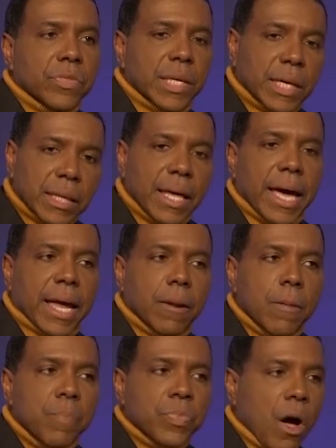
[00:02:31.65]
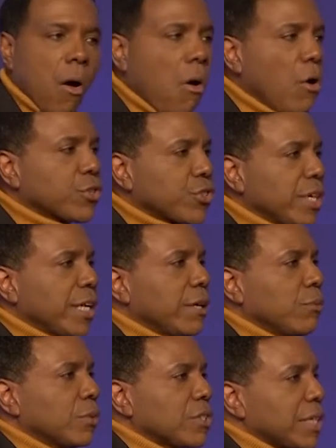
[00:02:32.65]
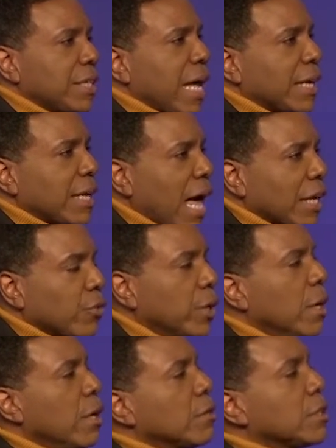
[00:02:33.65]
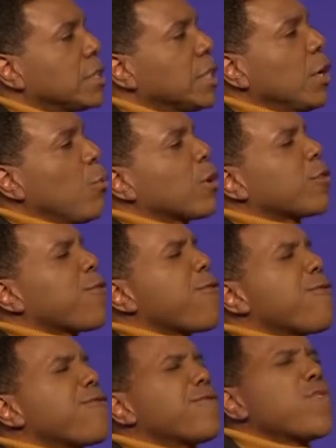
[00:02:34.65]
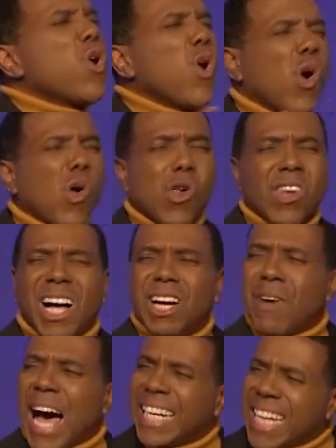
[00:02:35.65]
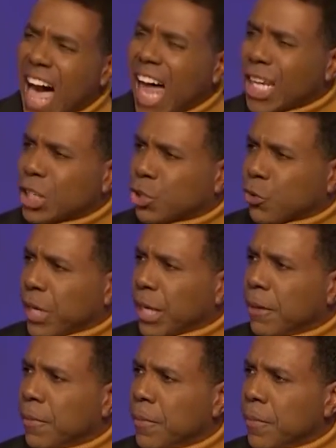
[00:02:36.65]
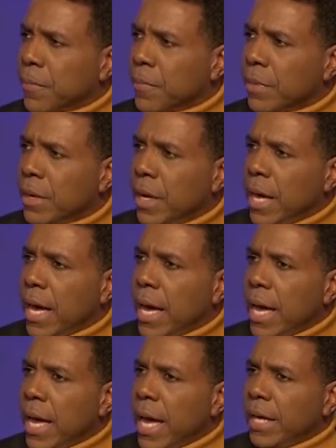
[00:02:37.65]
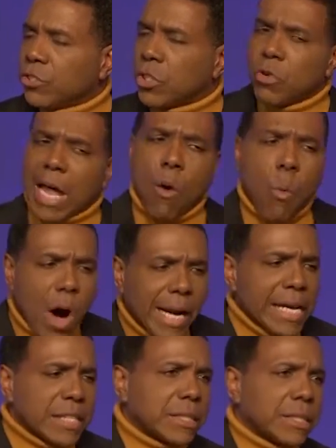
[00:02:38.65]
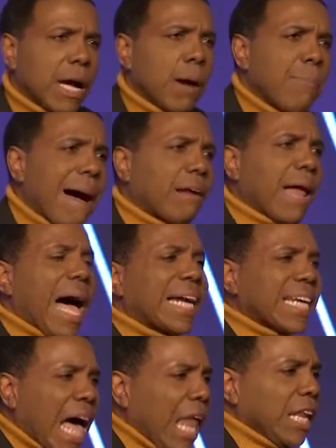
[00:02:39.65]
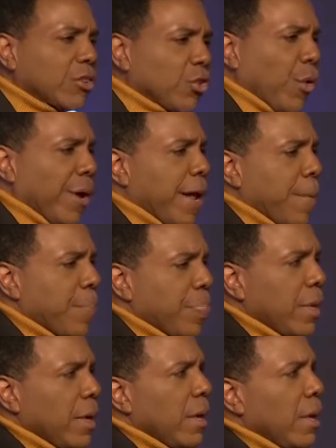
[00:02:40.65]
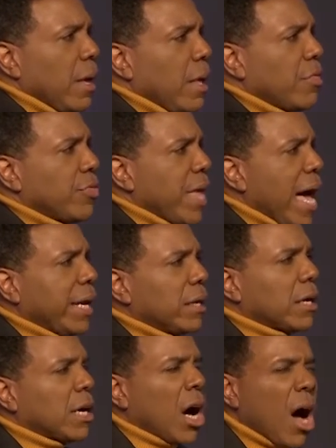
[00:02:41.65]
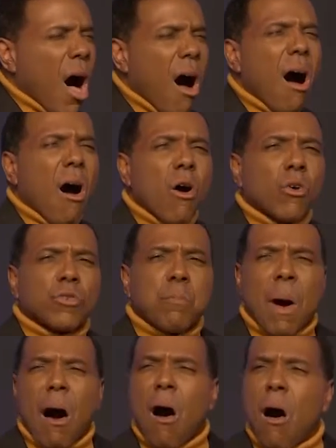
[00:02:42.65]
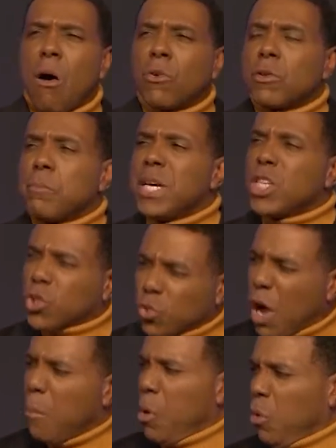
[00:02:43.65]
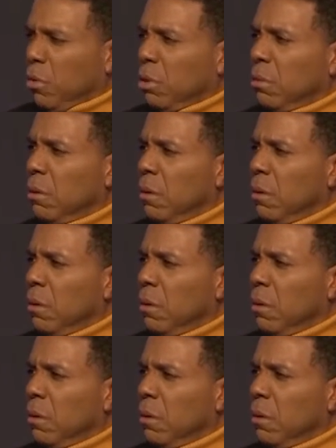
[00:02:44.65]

Think of that. The whole city was in idolatry. The city was full of idolatry. And so now, what is it about idolatry that caused Paul to be troubled?